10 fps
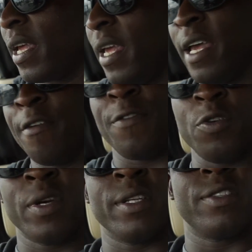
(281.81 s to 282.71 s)
if
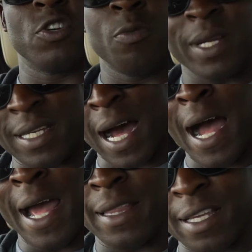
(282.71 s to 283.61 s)
you consume a
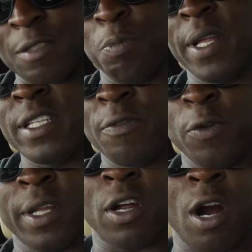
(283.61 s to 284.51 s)
diet that's
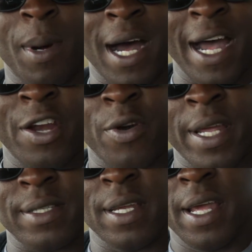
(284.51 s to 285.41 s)
plentiful in carbohydrates